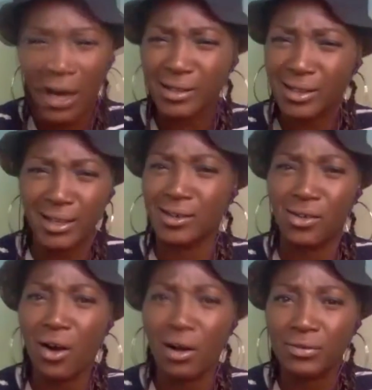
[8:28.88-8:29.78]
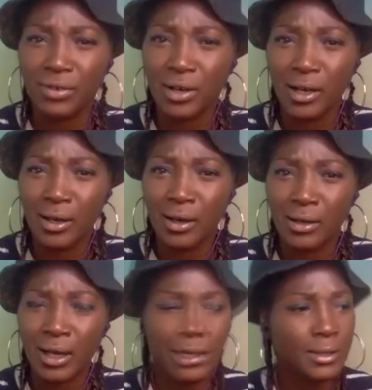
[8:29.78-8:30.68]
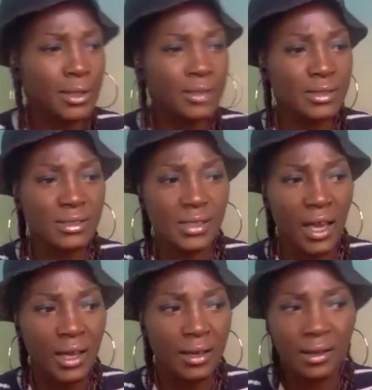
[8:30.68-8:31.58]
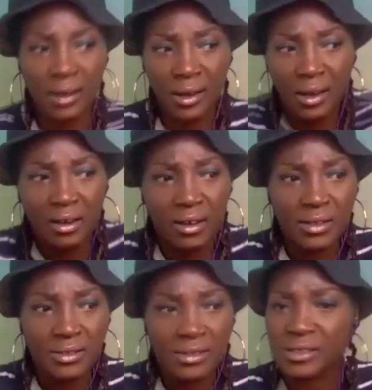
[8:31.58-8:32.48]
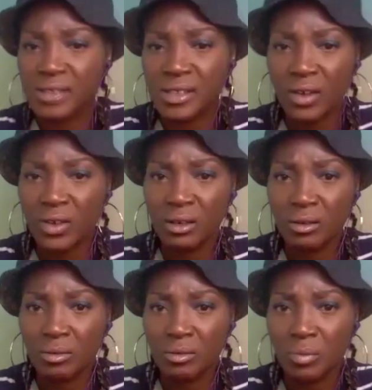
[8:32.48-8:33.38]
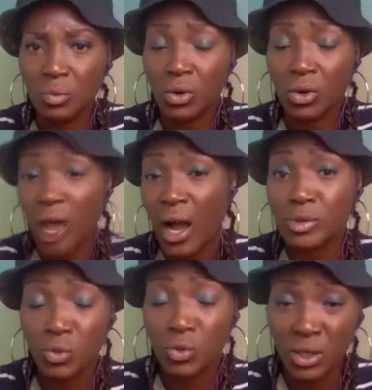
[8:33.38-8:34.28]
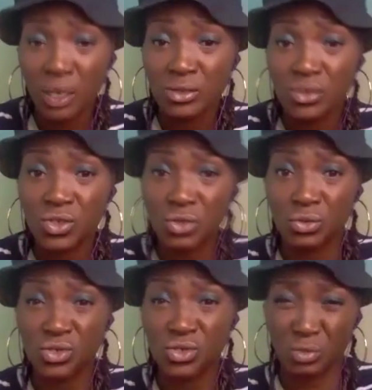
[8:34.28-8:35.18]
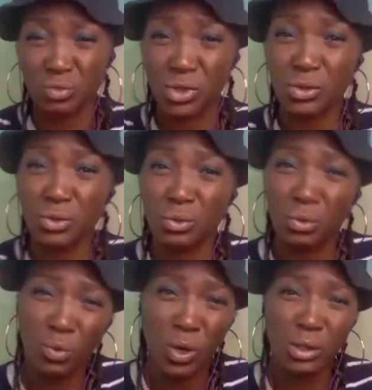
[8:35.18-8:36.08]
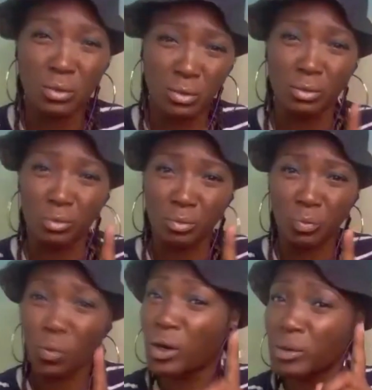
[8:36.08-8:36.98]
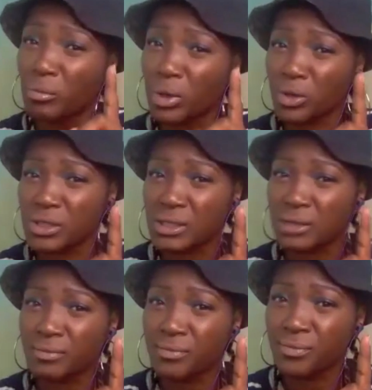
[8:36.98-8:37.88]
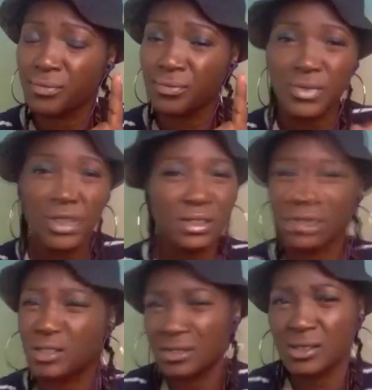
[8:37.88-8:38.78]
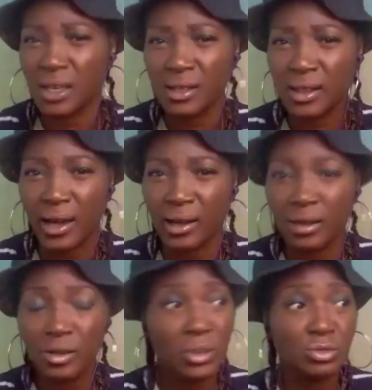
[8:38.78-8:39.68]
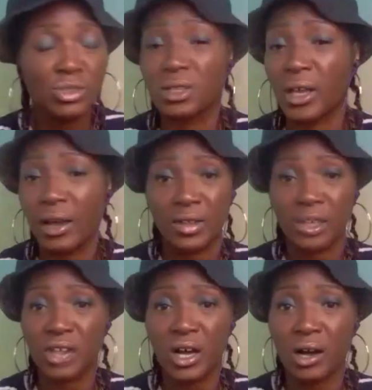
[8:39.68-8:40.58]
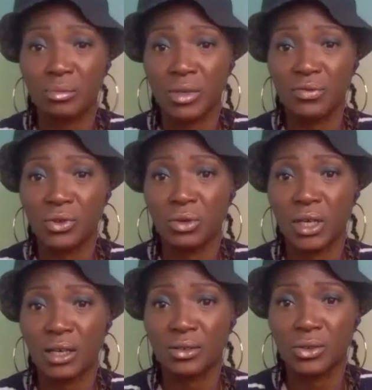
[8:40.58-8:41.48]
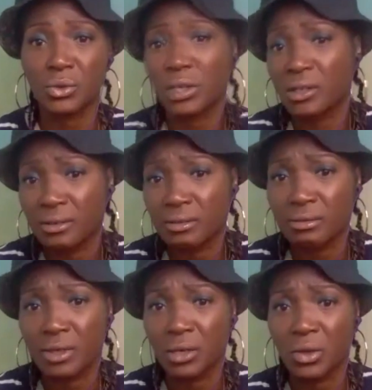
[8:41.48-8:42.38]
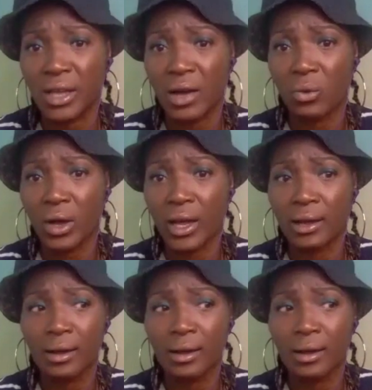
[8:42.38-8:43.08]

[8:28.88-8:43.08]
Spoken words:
they get off? Like, it doesn't take 6-7 people, cops with guns, to subdue one person. It doesn't take that. Otherwise, you shouldn't have that job if you can't do it, in that way.